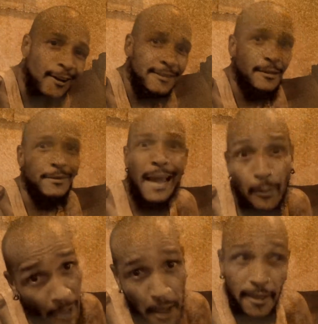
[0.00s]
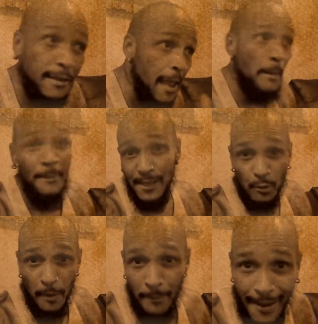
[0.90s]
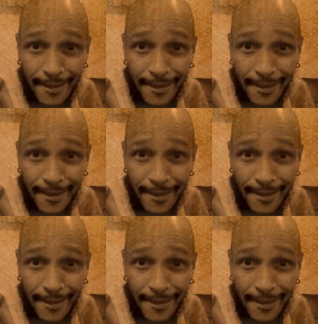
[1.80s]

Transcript: And I was like, yeah, they can't mess with Mike.